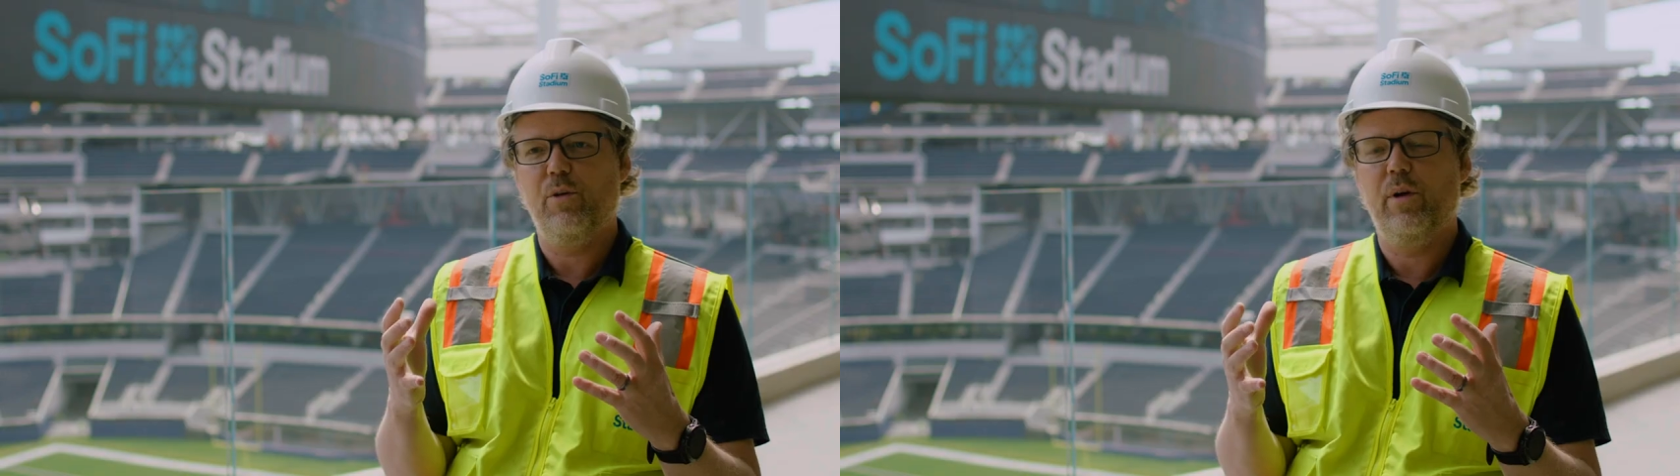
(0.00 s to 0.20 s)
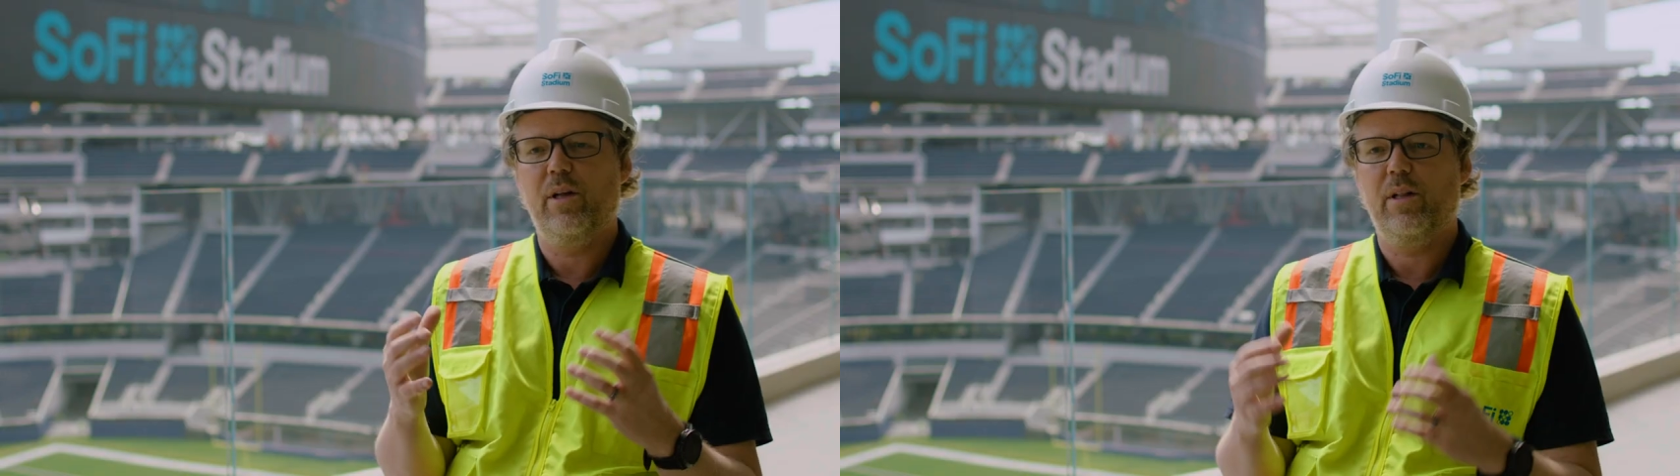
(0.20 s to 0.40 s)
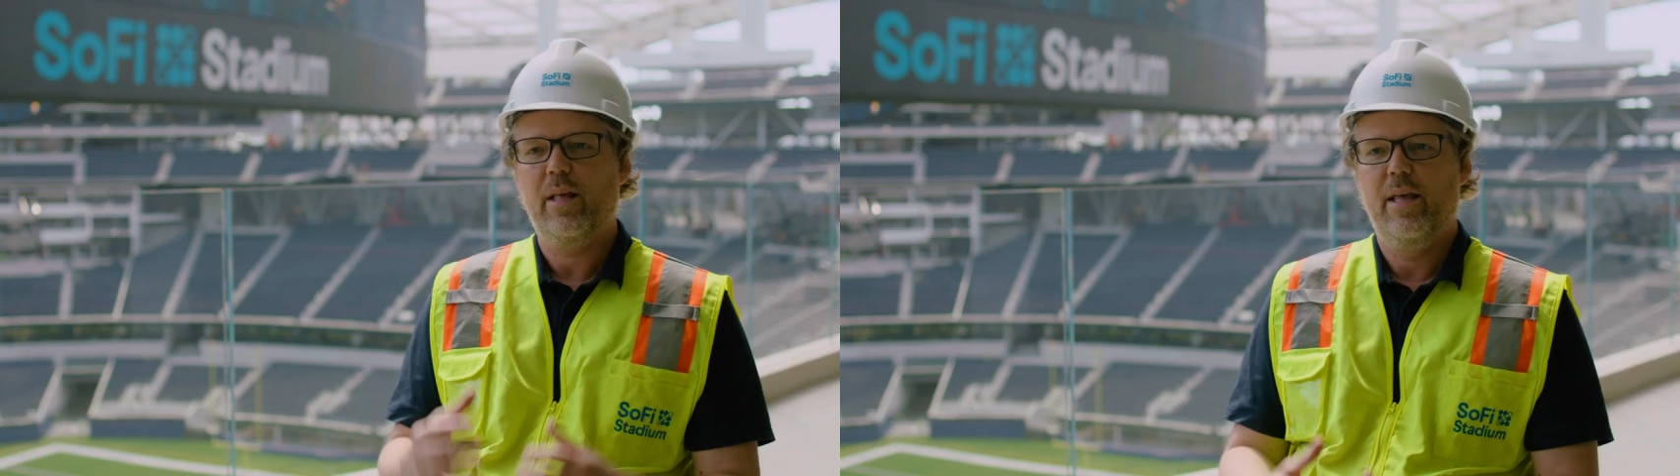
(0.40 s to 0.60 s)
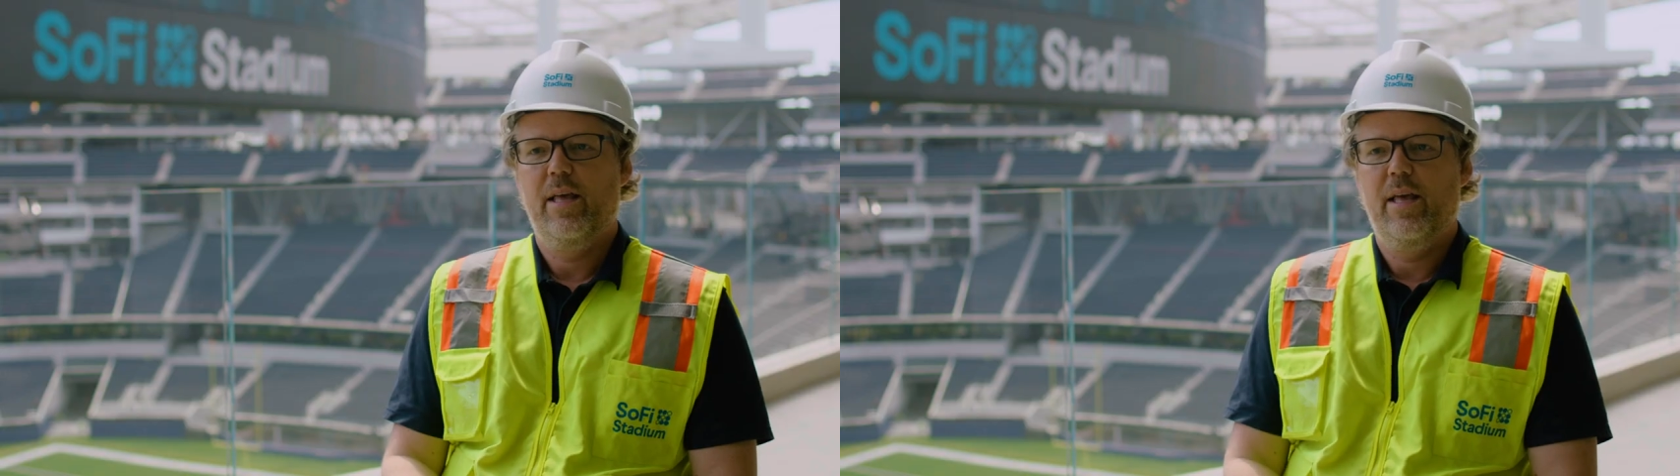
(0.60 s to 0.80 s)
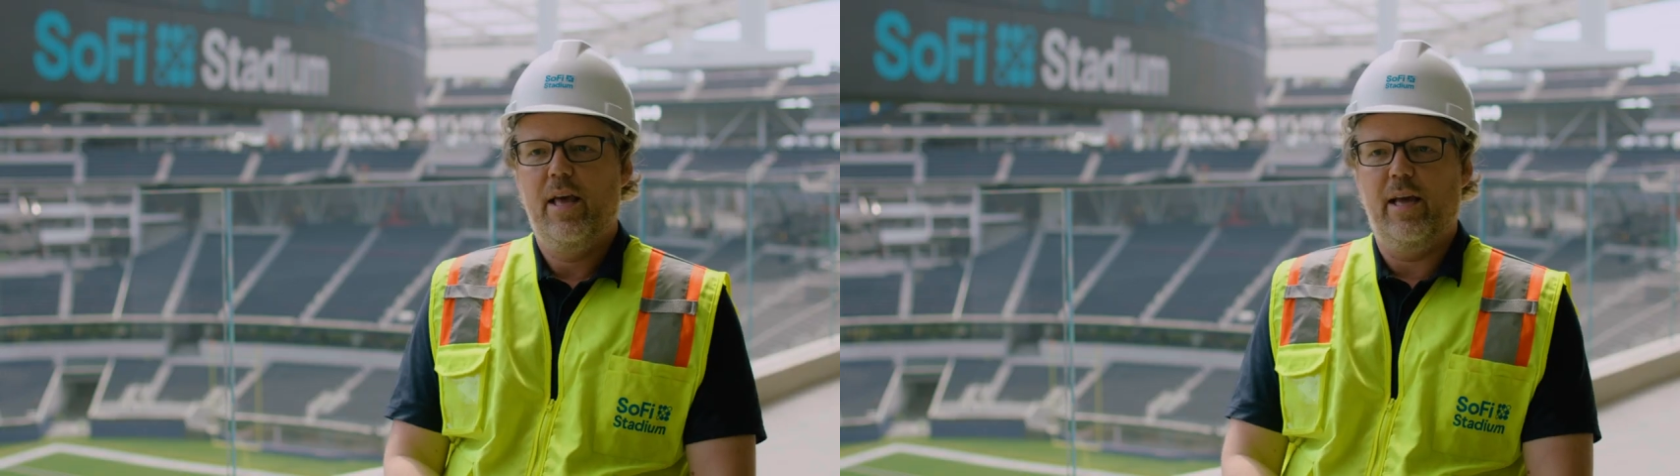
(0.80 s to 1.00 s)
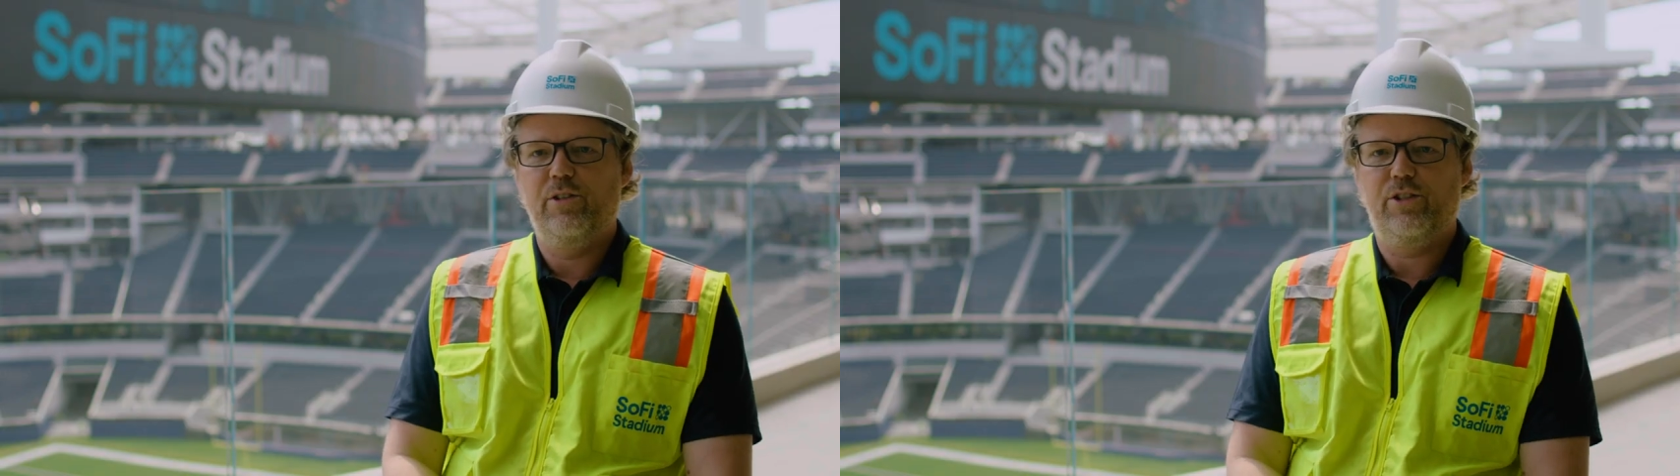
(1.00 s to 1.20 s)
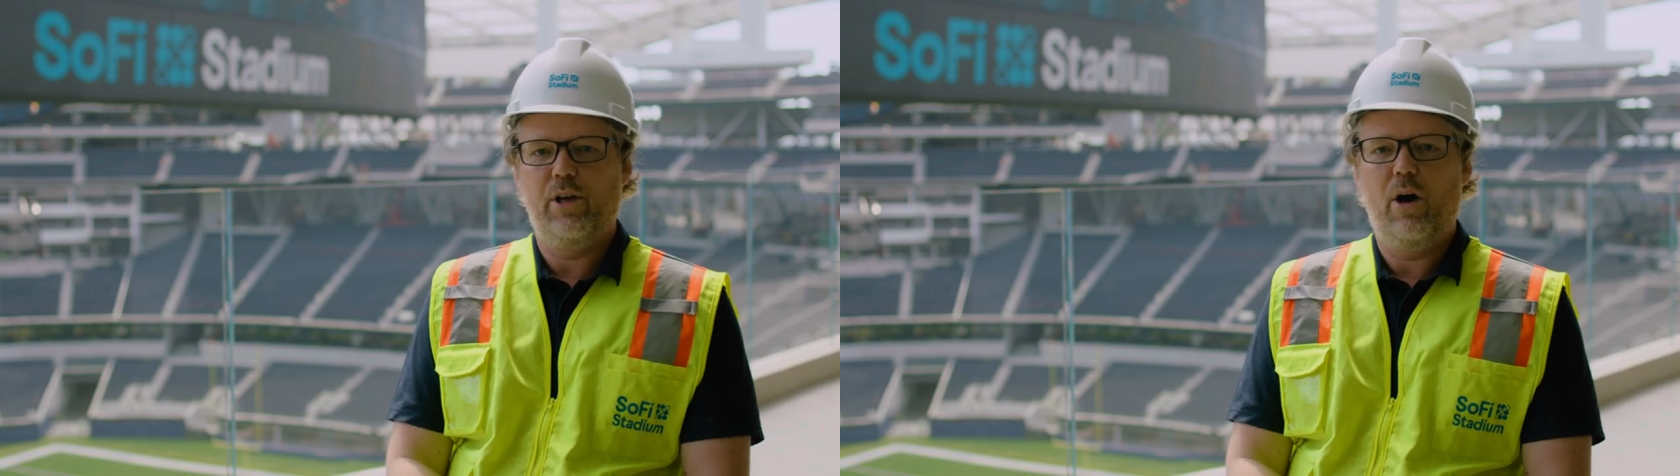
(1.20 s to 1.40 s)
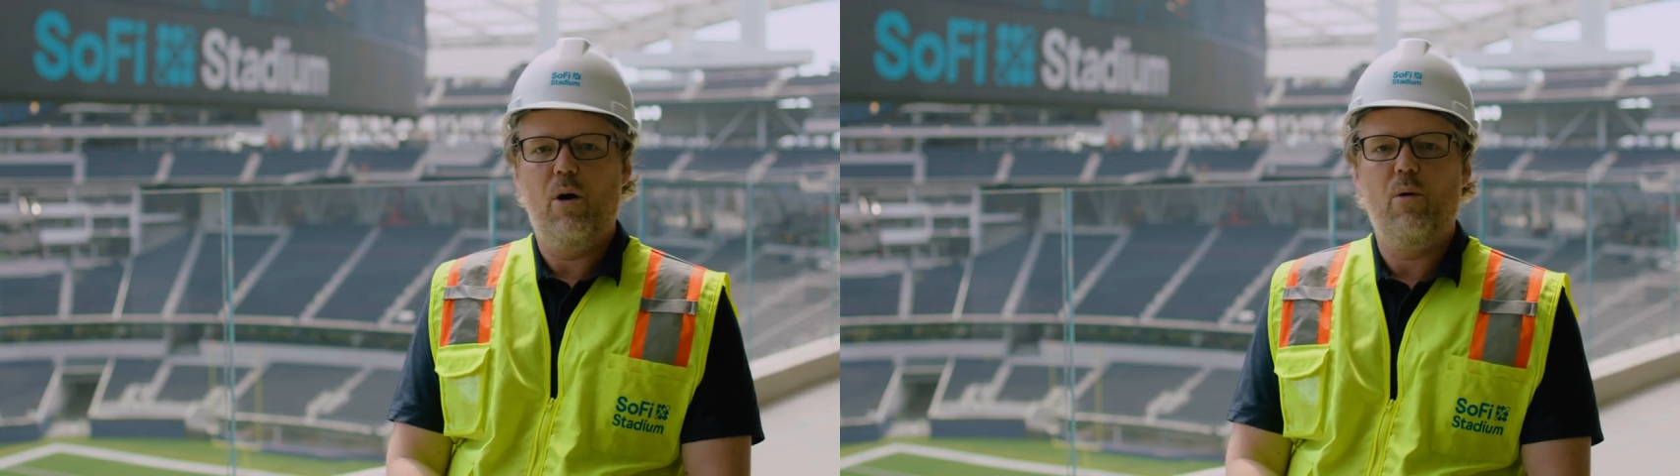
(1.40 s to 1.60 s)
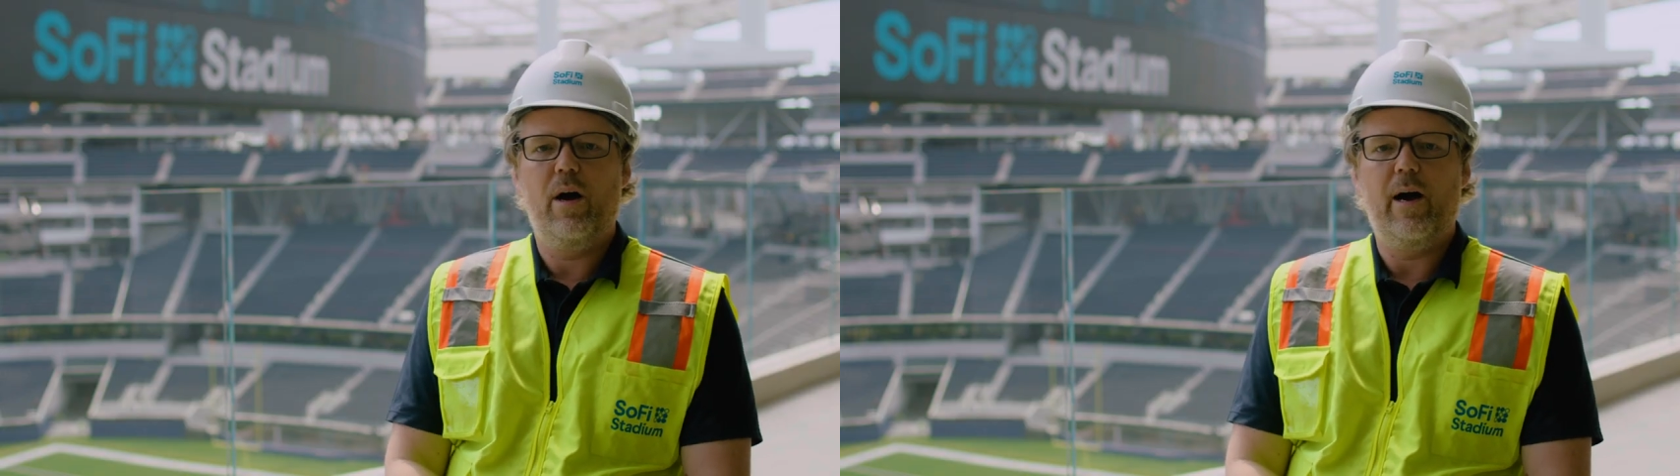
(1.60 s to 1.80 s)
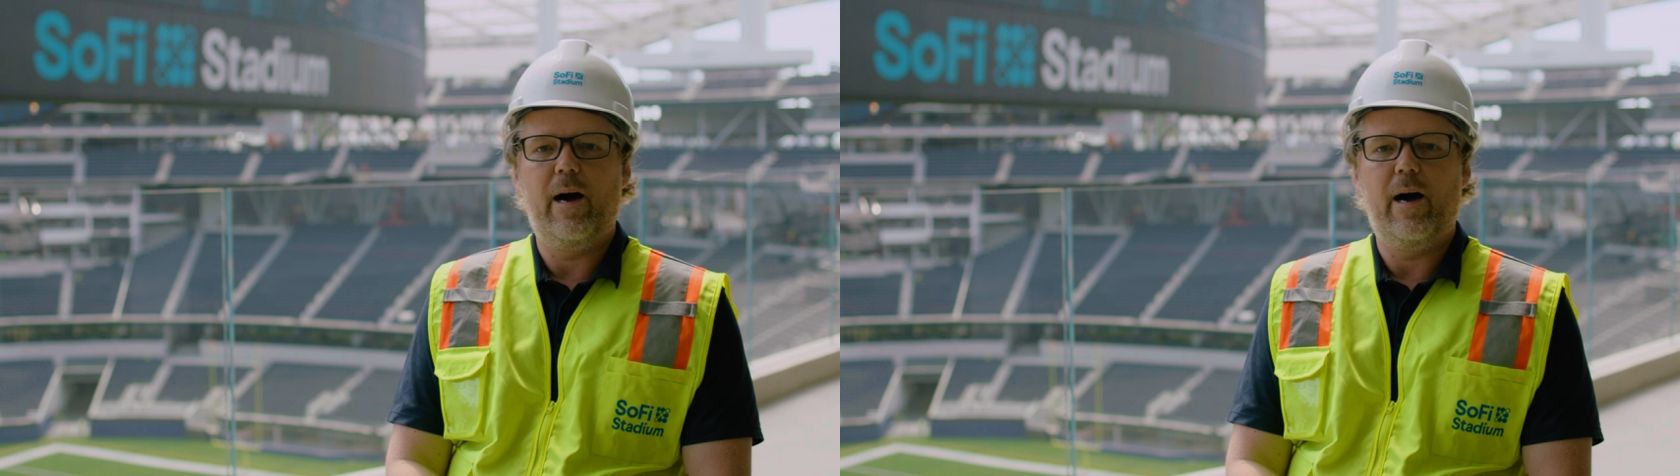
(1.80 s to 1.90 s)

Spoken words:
you will. And so